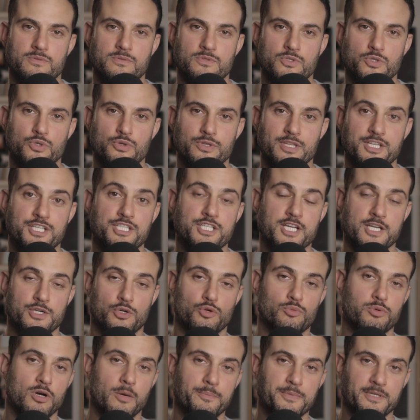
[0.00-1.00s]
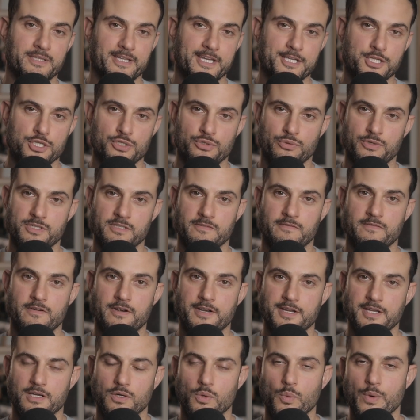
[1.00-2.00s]
to the general population who isn't
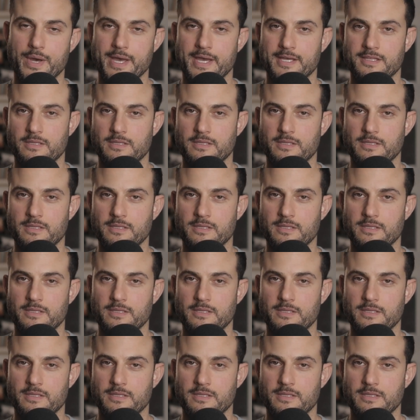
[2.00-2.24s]
very aware.